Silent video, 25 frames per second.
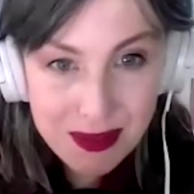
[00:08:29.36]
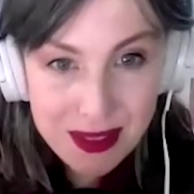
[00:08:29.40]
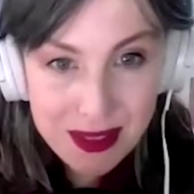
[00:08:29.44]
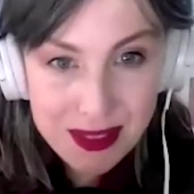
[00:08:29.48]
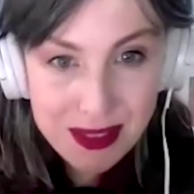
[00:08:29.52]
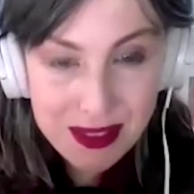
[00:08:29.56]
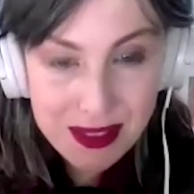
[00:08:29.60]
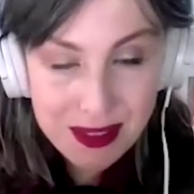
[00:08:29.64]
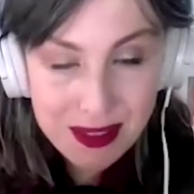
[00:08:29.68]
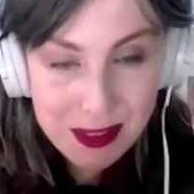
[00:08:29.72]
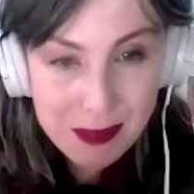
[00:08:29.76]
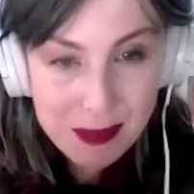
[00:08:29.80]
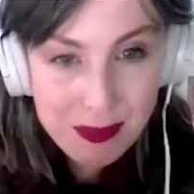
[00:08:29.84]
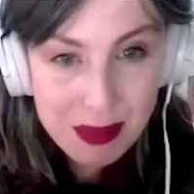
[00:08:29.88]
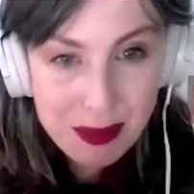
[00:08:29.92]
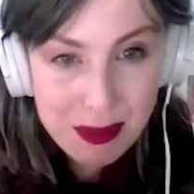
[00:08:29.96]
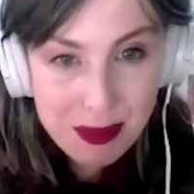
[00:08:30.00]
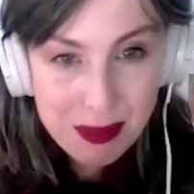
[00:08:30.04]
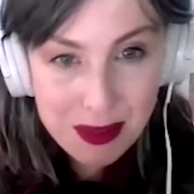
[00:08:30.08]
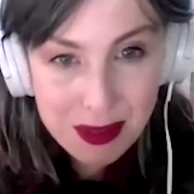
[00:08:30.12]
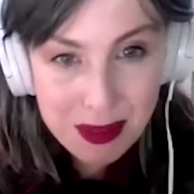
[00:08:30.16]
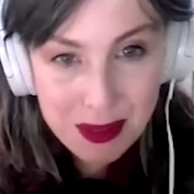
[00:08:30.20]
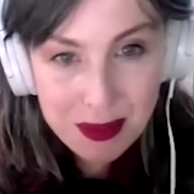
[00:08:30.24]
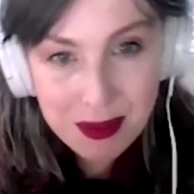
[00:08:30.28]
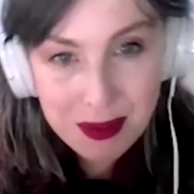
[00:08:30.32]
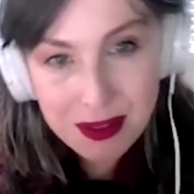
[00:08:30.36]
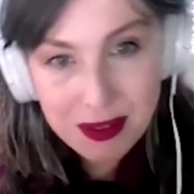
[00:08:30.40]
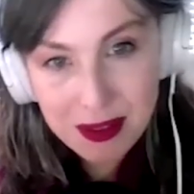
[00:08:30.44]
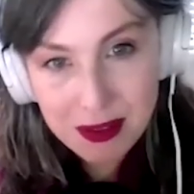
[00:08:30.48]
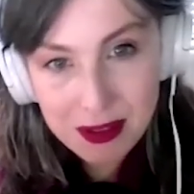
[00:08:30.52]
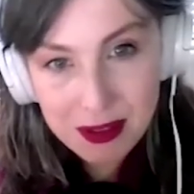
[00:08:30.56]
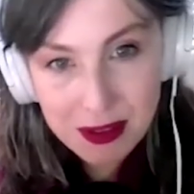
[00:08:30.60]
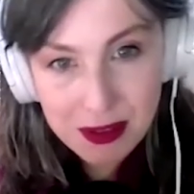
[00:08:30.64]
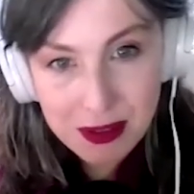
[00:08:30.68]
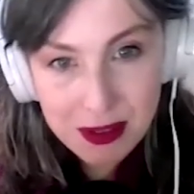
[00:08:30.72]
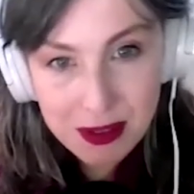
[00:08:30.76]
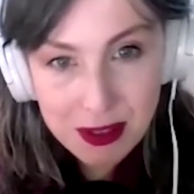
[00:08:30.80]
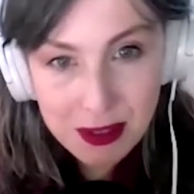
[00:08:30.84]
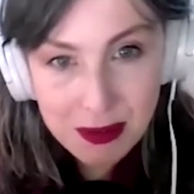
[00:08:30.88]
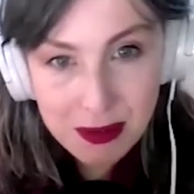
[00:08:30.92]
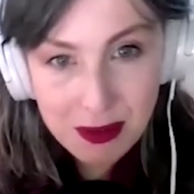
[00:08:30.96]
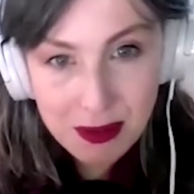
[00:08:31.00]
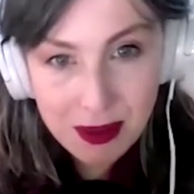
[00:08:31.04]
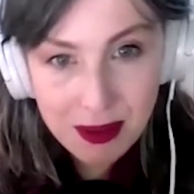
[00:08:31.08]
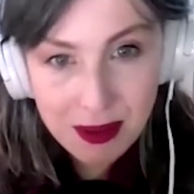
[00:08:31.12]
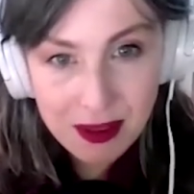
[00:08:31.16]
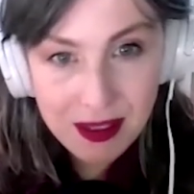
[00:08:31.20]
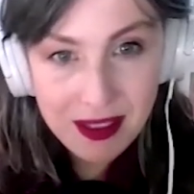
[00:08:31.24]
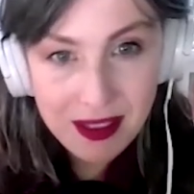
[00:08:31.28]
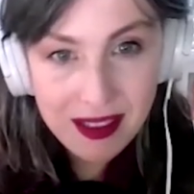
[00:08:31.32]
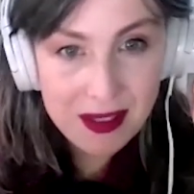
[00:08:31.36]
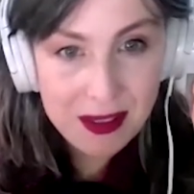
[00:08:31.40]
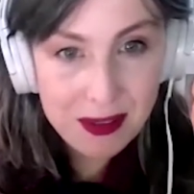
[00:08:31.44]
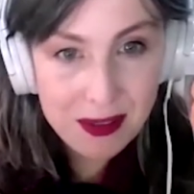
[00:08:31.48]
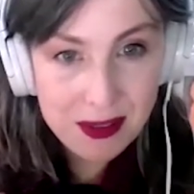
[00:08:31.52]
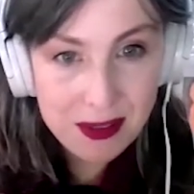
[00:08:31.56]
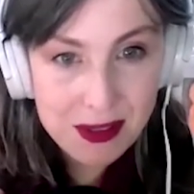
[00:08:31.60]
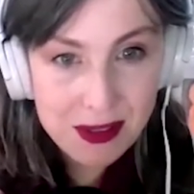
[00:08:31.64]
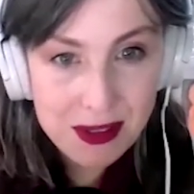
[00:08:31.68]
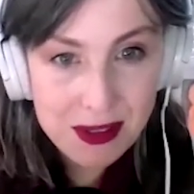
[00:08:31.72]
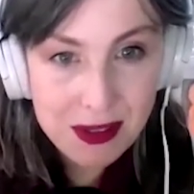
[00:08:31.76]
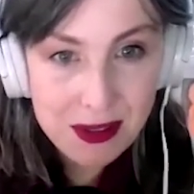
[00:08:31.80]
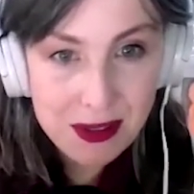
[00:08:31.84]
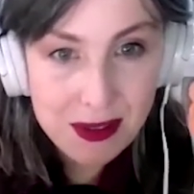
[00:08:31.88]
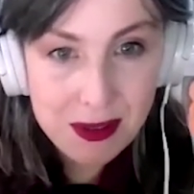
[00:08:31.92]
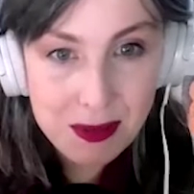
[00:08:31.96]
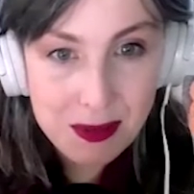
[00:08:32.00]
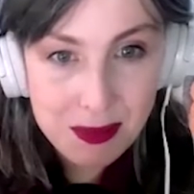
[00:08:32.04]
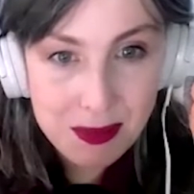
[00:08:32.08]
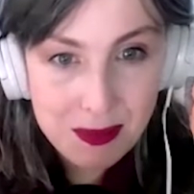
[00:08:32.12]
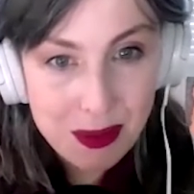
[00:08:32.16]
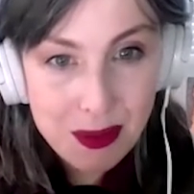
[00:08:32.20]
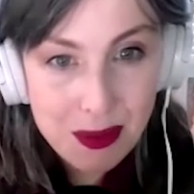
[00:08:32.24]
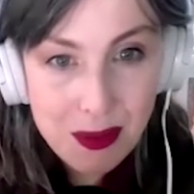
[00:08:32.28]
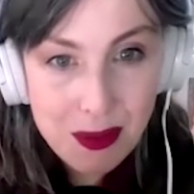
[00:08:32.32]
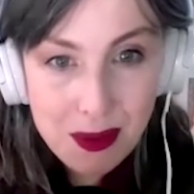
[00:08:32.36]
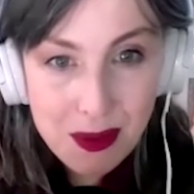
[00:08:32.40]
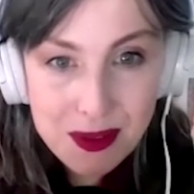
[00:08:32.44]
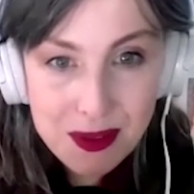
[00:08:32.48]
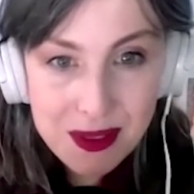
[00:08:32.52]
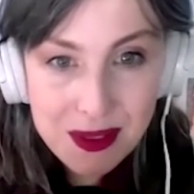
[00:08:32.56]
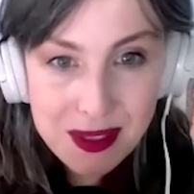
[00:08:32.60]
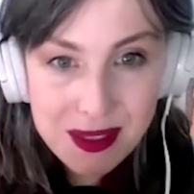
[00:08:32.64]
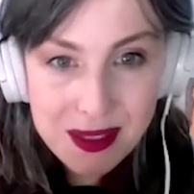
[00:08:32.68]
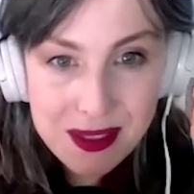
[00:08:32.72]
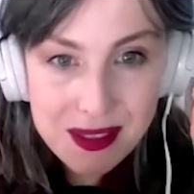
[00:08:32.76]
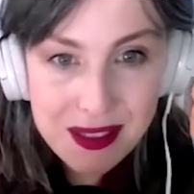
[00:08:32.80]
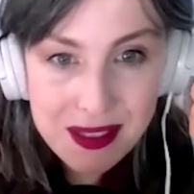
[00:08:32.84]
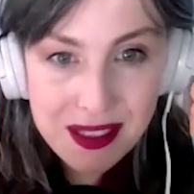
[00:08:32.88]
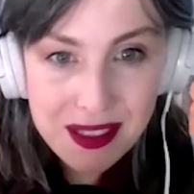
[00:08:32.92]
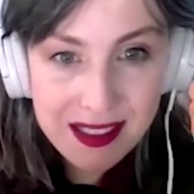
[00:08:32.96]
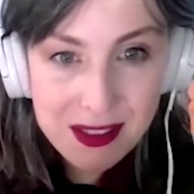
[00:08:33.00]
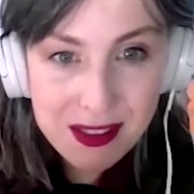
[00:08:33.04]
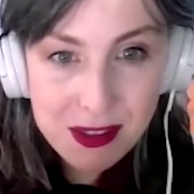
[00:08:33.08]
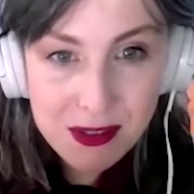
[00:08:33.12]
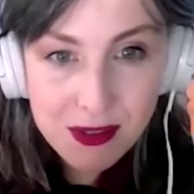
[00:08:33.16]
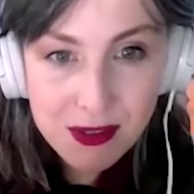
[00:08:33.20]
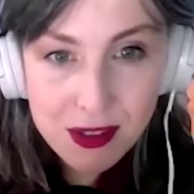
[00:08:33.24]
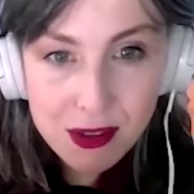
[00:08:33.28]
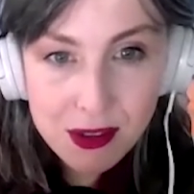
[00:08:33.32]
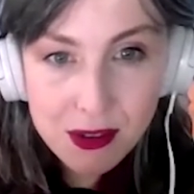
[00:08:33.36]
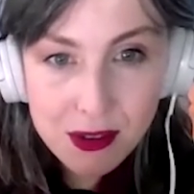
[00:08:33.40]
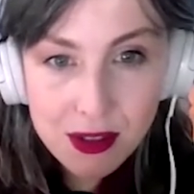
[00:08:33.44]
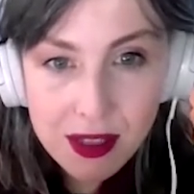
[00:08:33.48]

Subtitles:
visit and speak with you in your studio in order to record this interview.